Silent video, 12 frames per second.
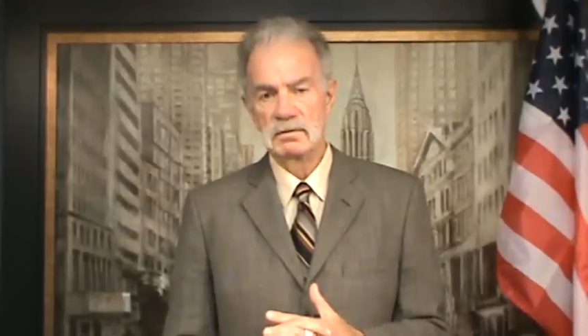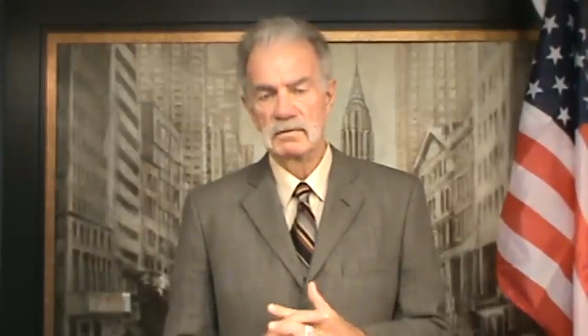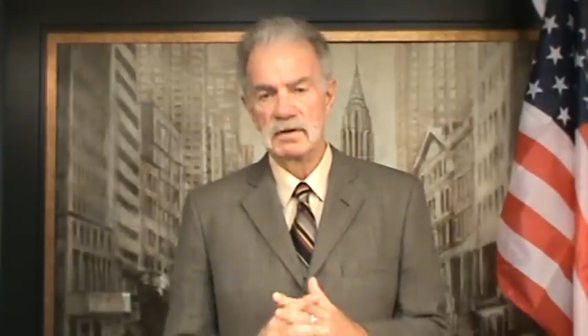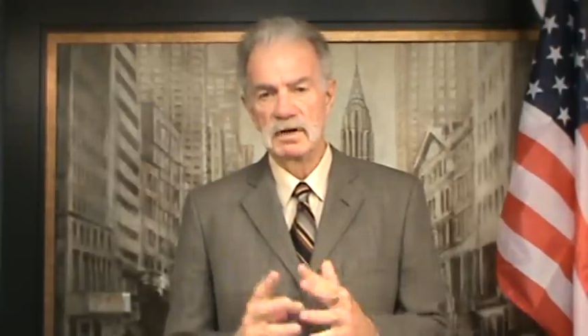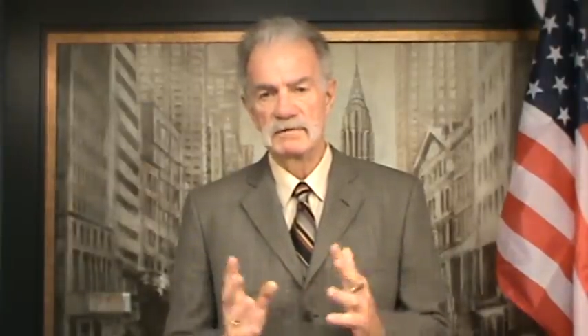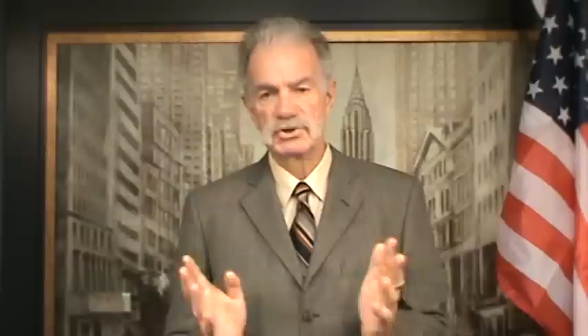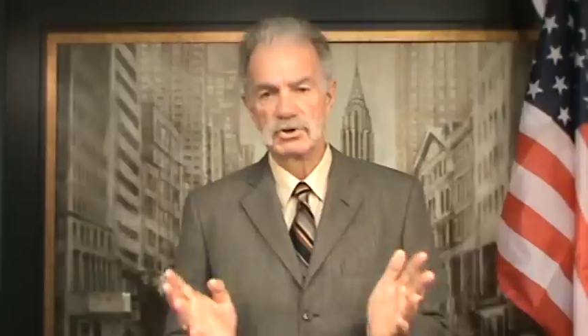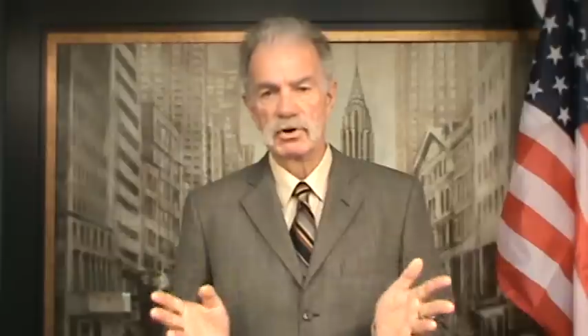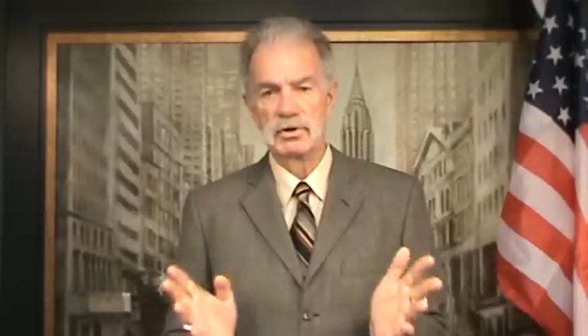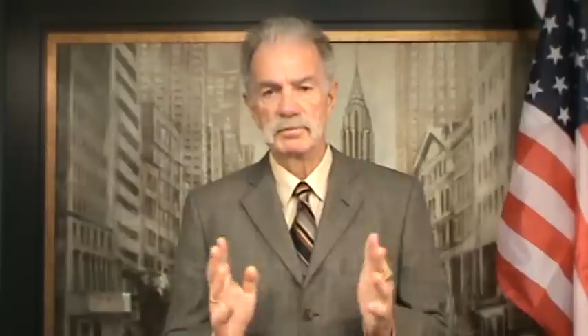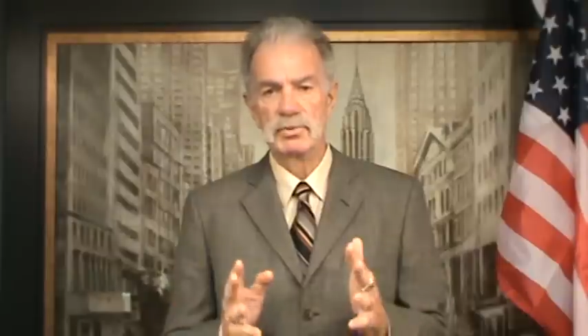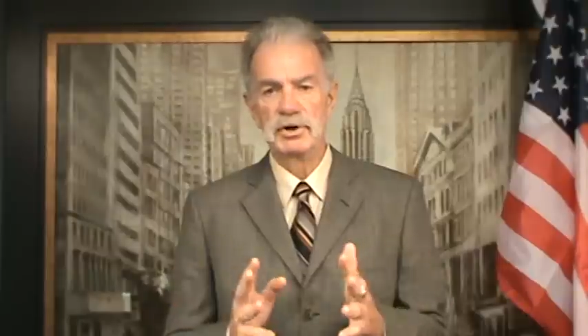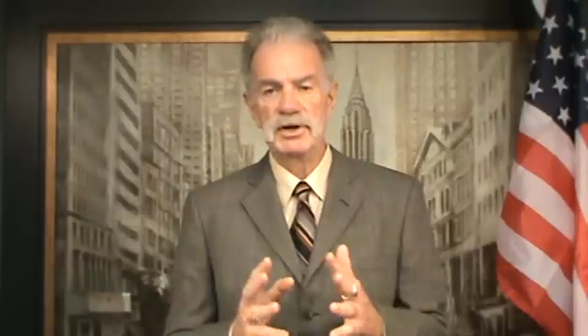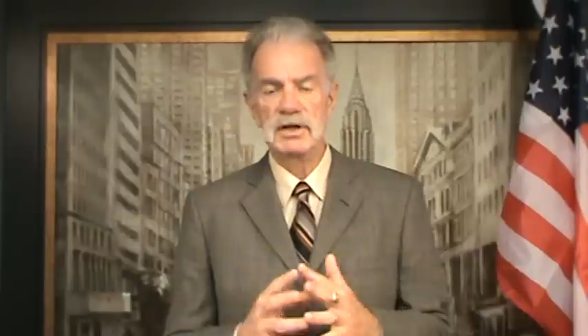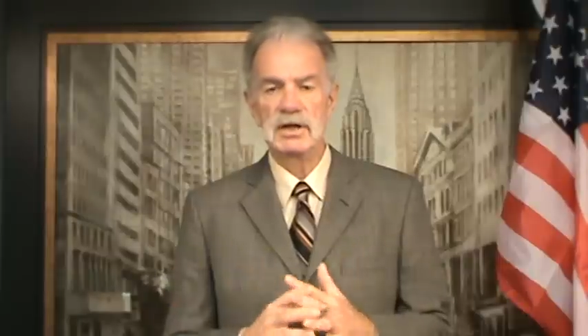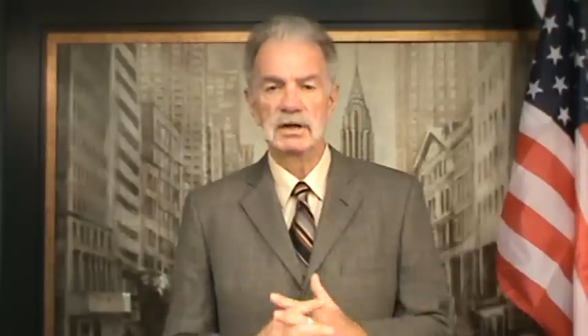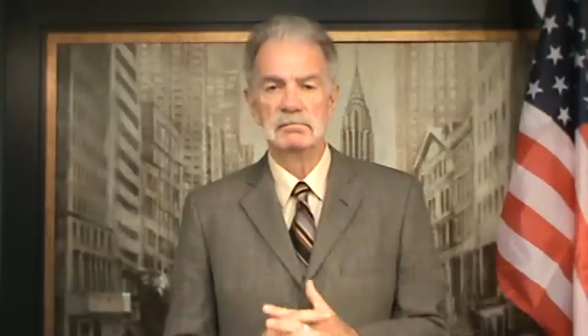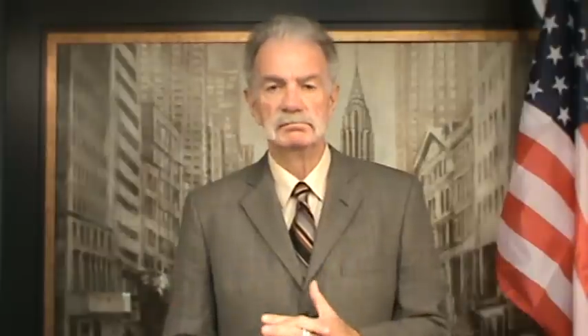they have started putting
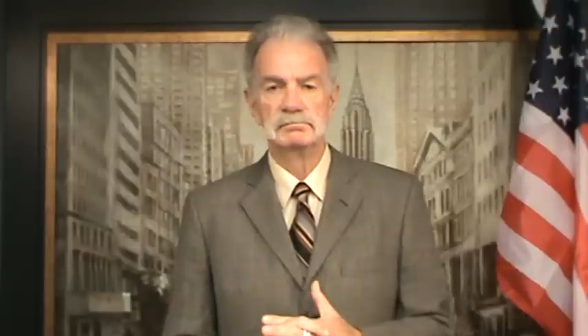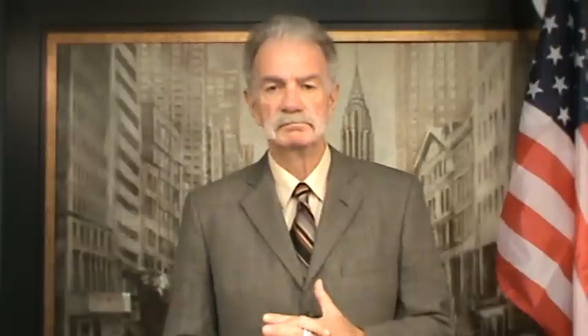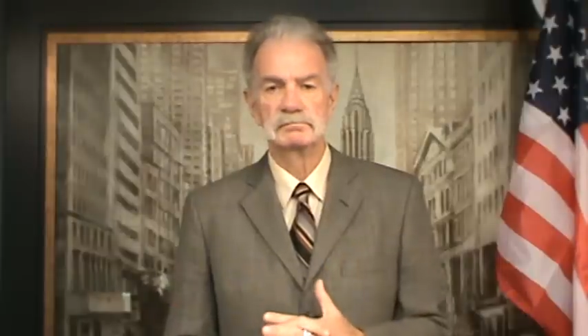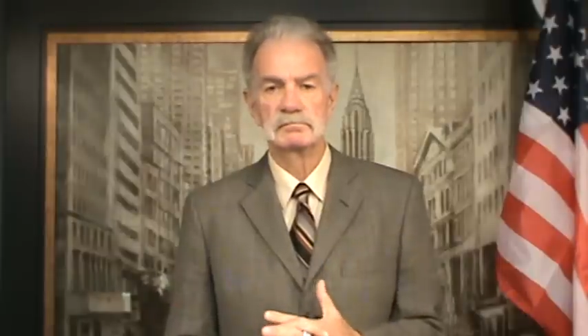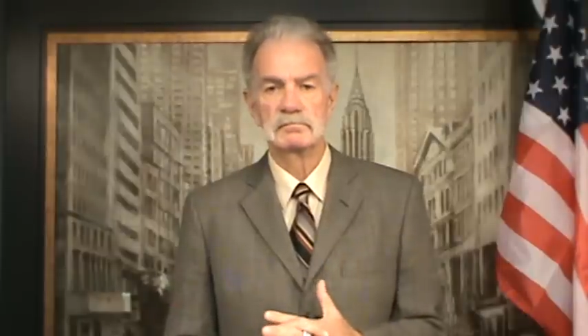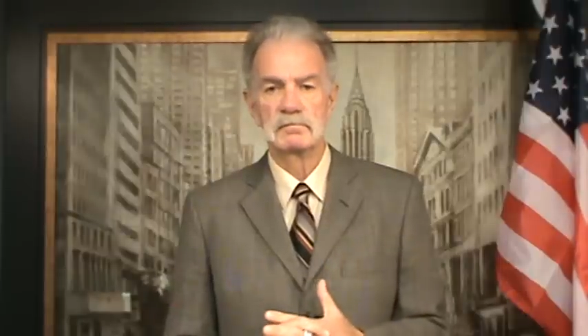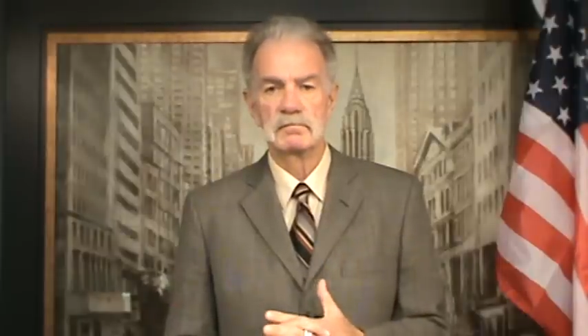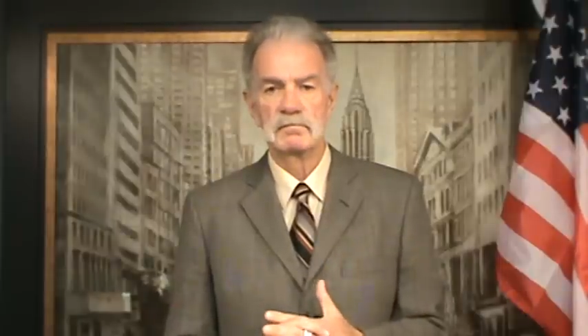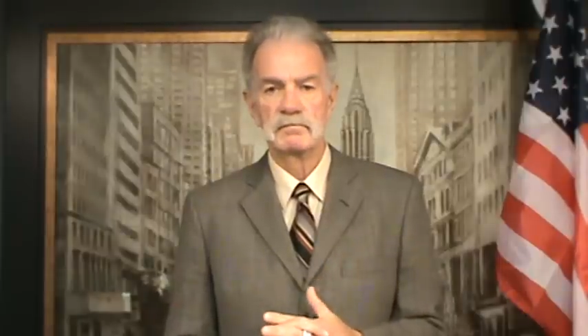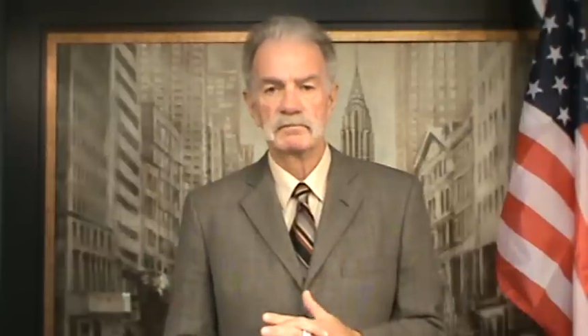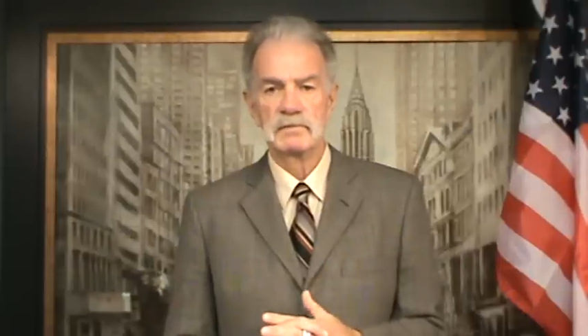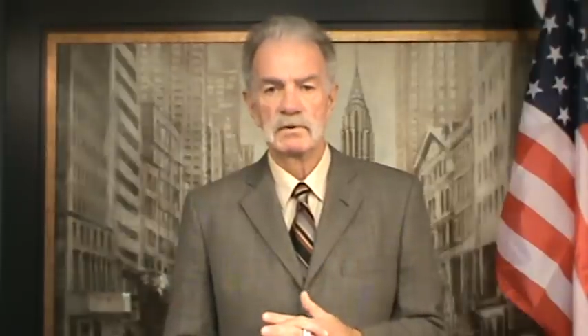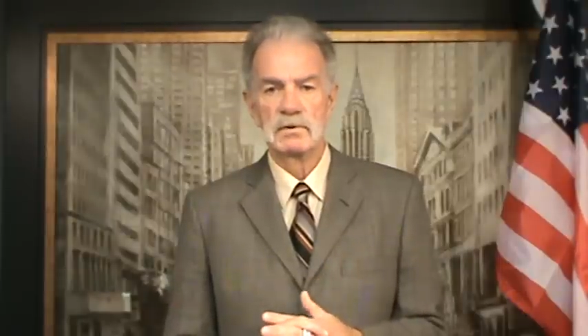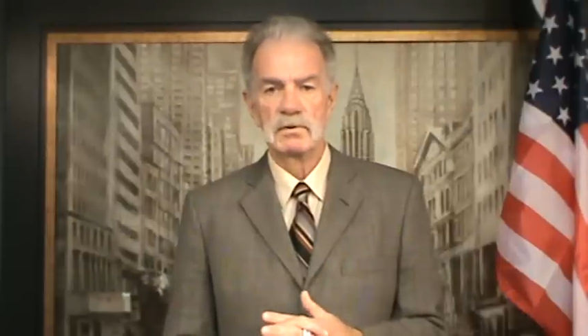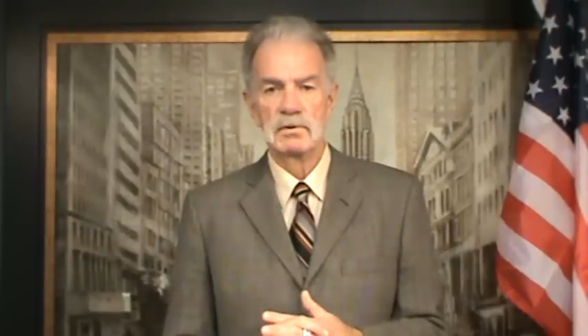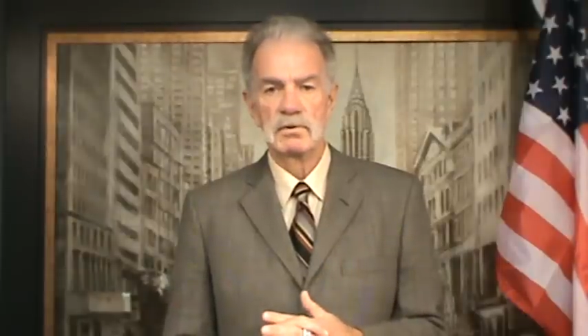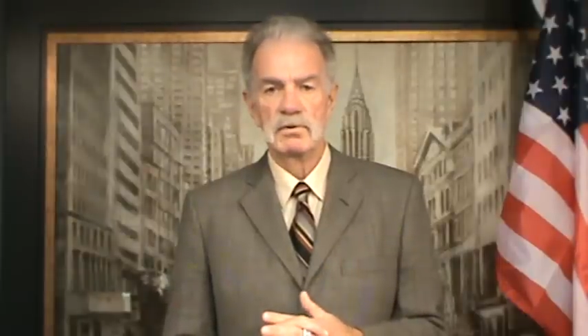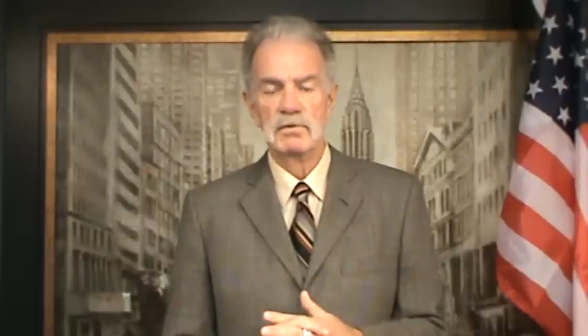in
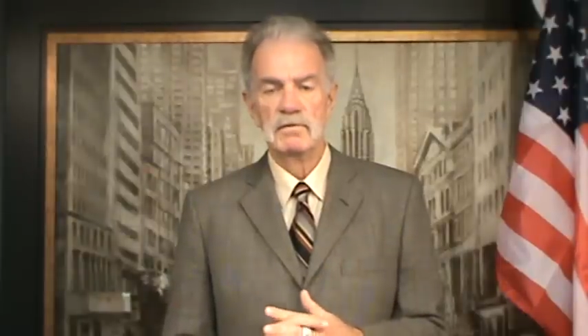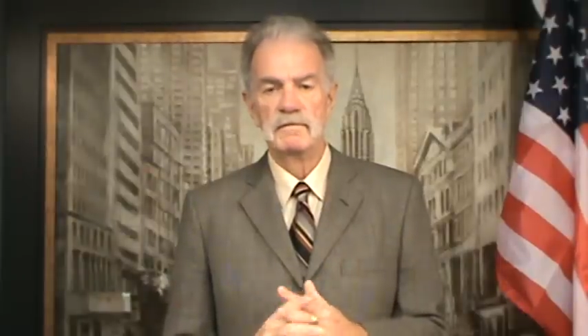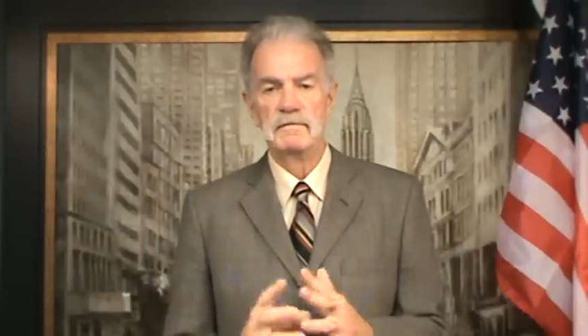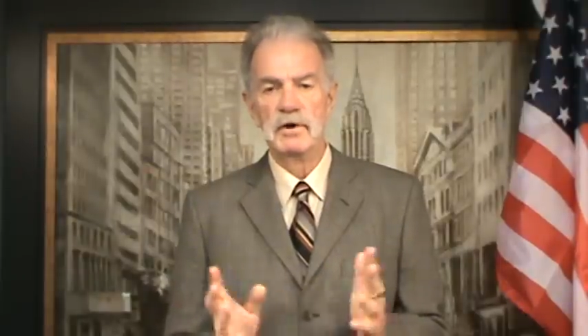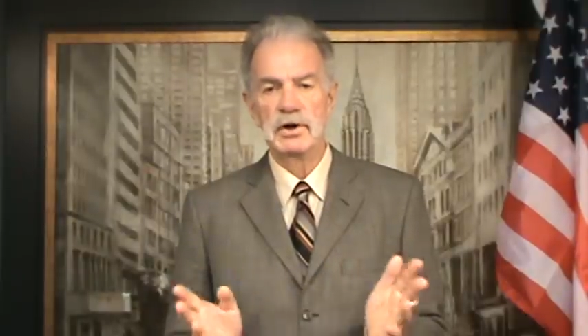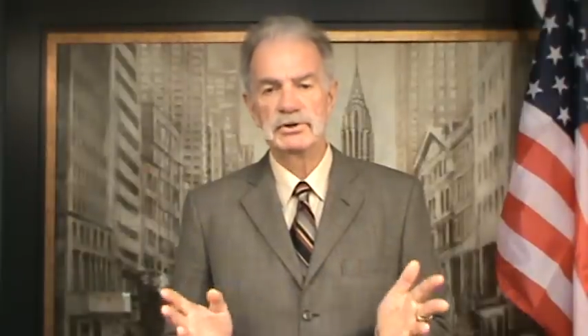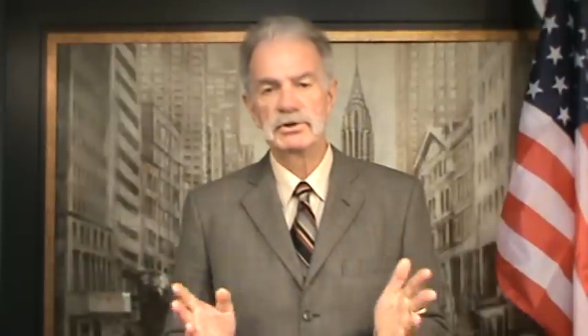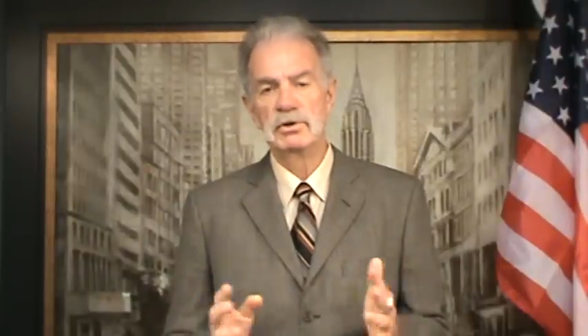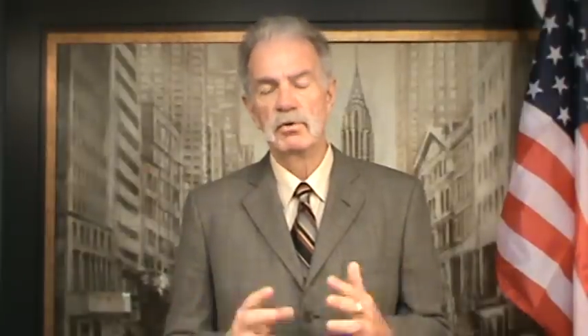foot